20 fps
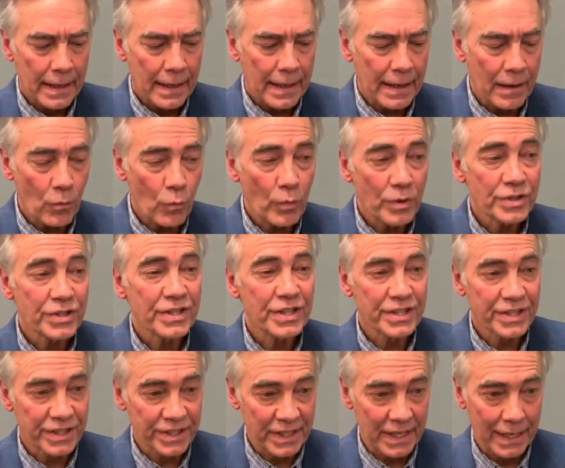It was the
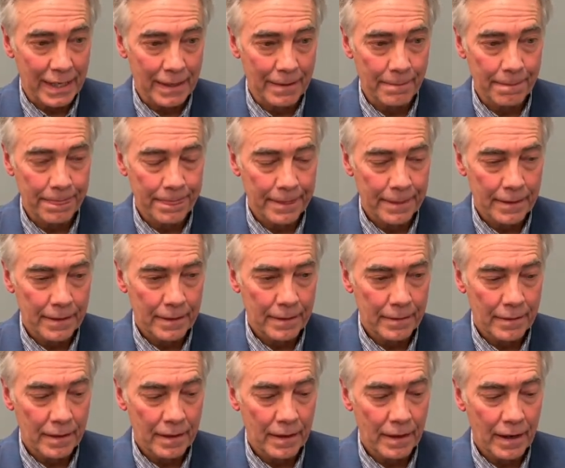scene
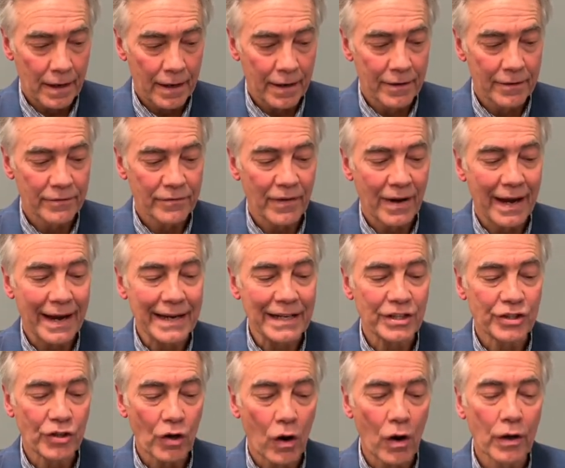of
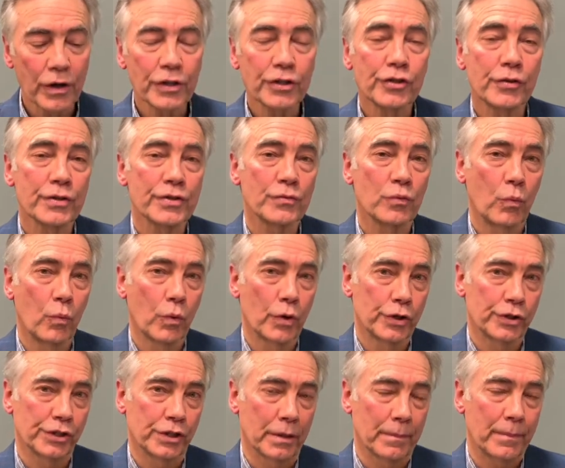idolatrous
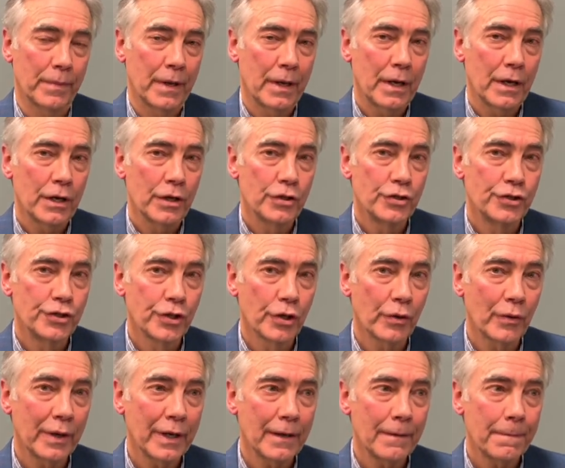worship
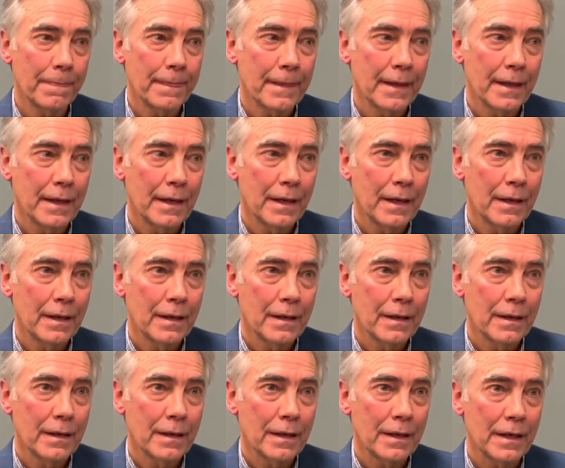during
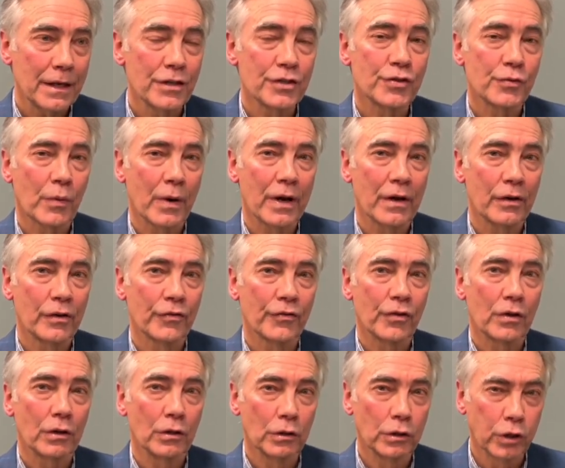Israel's
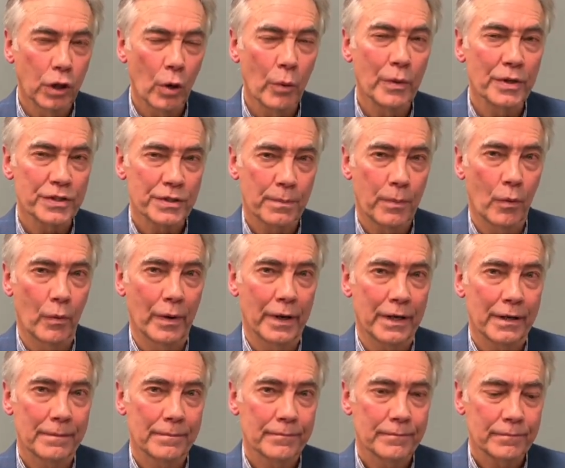lowest point